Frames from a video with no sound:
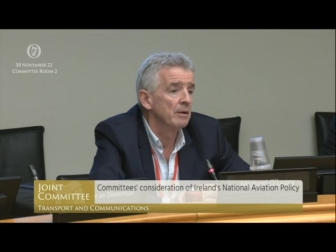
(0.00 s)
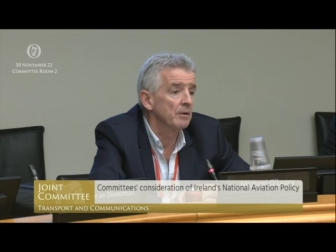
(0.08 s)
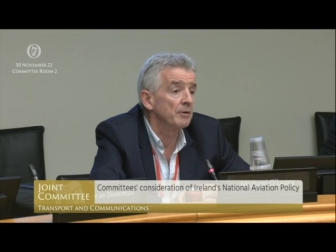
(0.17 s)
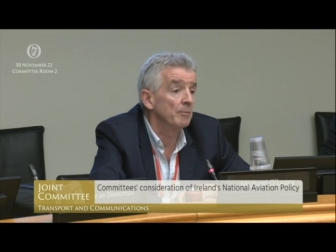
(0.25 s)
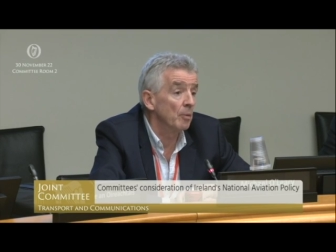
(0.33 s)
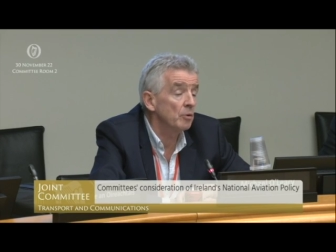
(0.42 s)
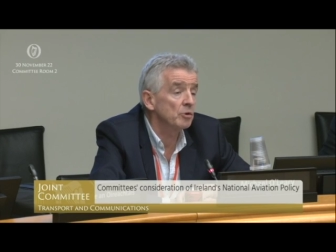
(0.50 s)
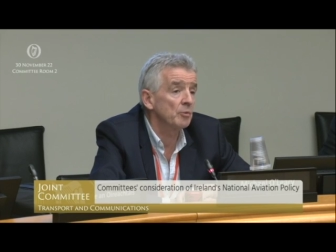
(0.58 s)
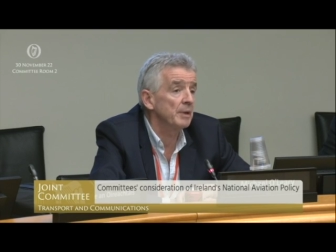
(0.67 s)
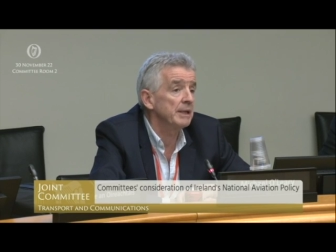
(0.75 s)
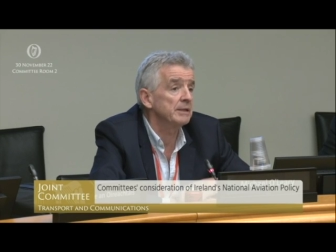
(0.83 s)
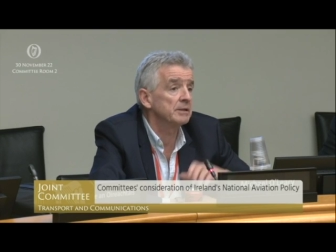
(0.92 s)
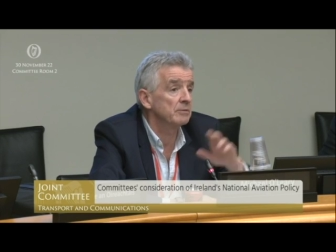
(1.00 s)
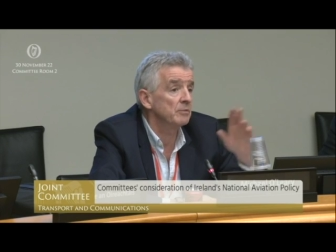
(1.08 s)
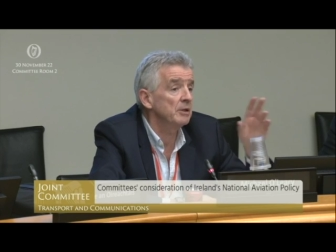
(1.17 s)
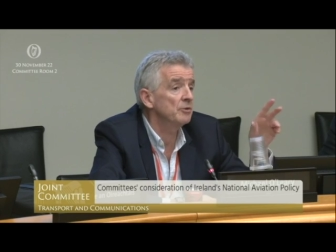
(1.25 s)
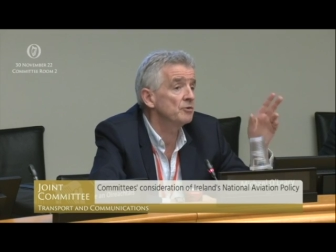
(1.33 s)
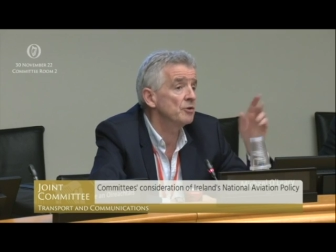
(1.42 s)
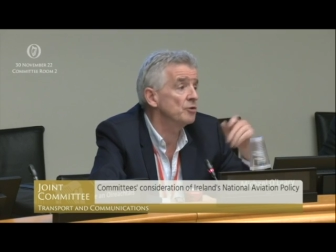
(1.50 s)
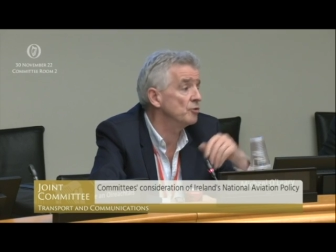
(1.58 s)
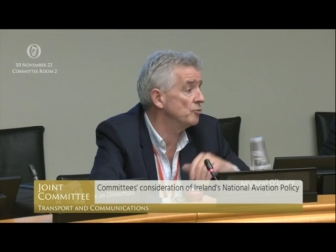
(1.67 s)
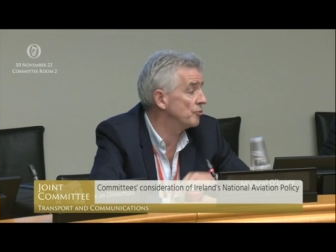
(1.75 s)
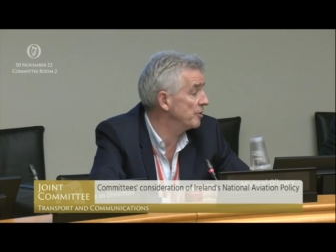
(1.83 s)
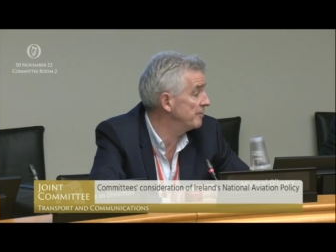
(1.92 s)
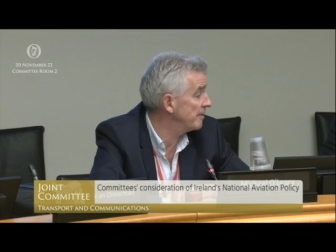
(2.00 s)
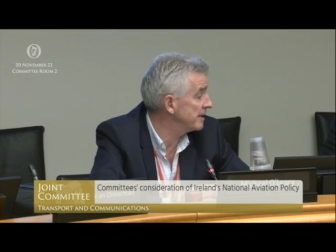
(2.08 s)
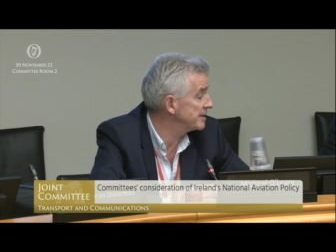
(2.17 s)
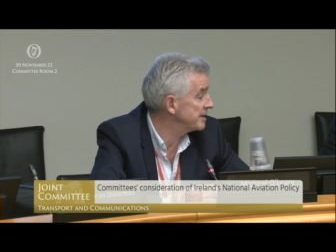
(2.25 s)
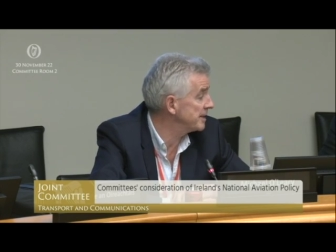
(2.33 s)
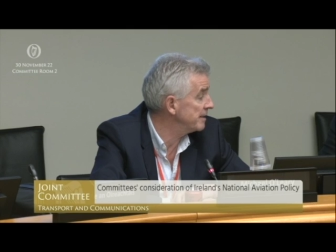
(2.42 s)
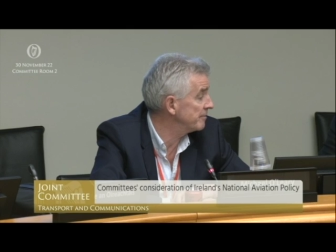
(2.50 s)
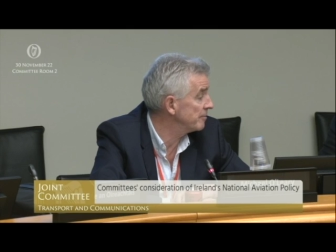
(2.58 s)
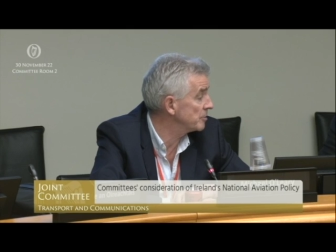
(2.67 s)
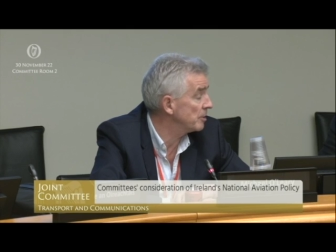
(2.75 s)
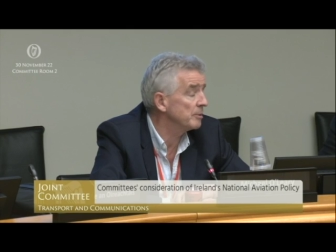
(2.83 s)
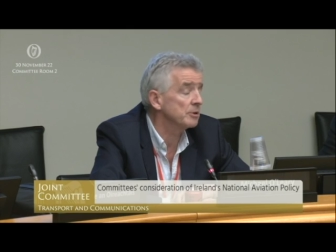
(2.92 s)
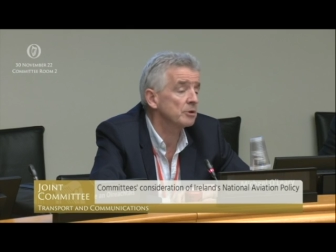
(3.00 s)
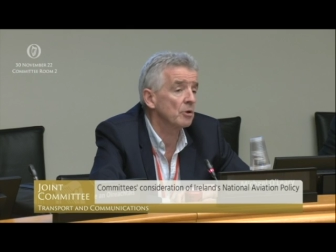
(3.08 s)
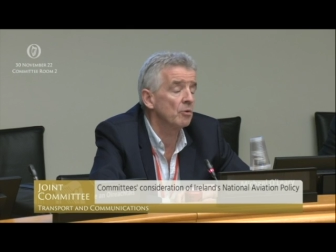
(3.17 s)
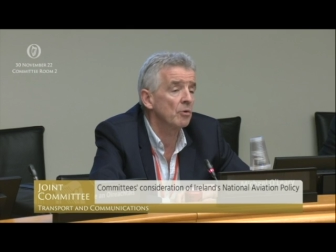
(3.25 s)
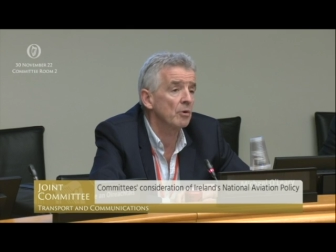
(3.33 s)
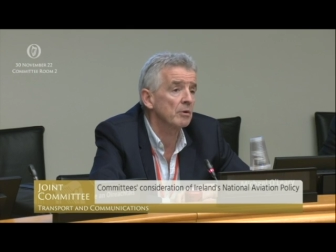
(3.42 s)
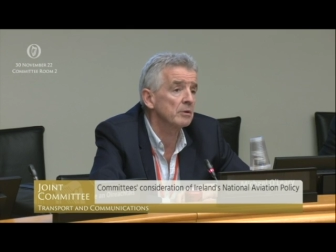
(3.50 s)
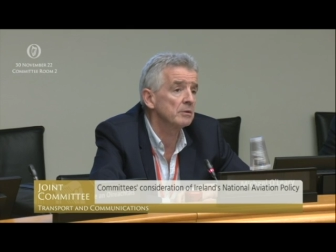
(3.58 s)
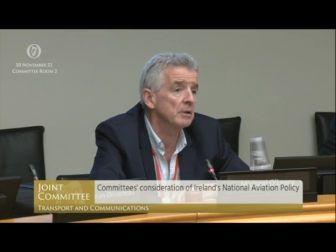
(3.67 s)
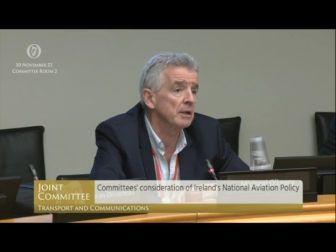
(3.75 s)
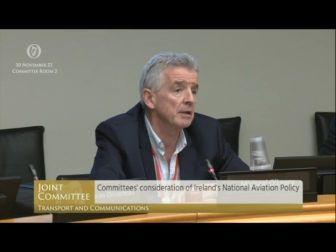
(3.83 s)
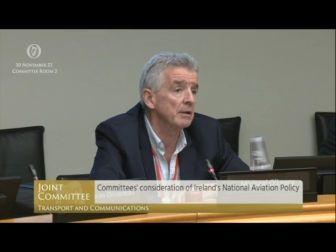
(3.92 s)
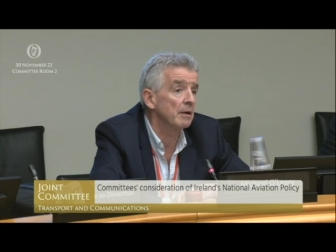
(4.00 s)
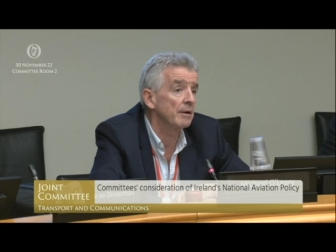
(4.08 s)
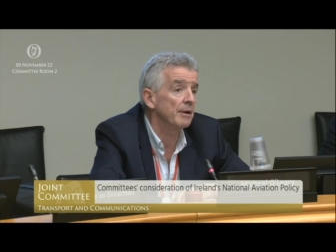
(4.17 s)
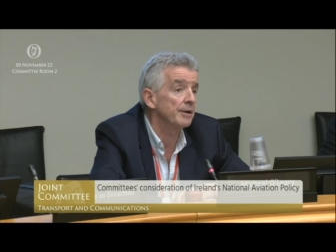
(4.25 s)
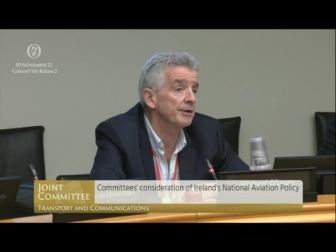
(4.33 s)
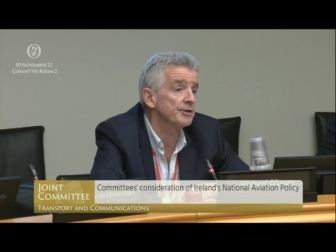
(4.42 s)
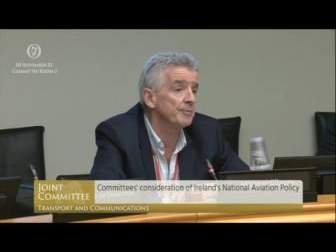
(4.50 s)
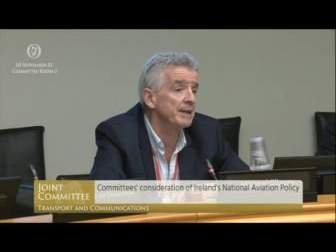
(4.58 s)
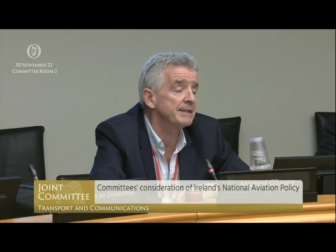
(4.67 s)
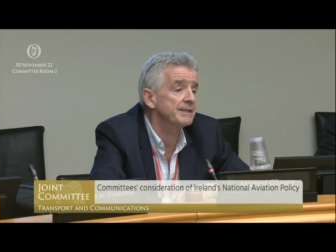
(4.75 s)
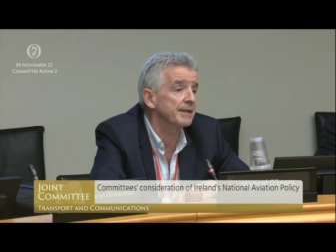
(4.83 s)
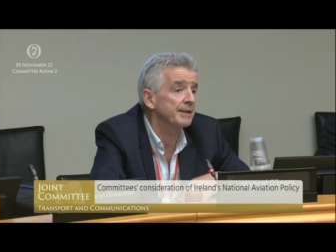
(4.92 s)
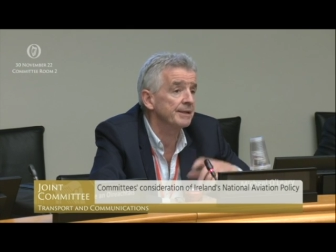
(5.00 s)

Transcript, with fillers: You know, the motorways, we used to do three flights a day from Dublin to Cork uh, on a domestic.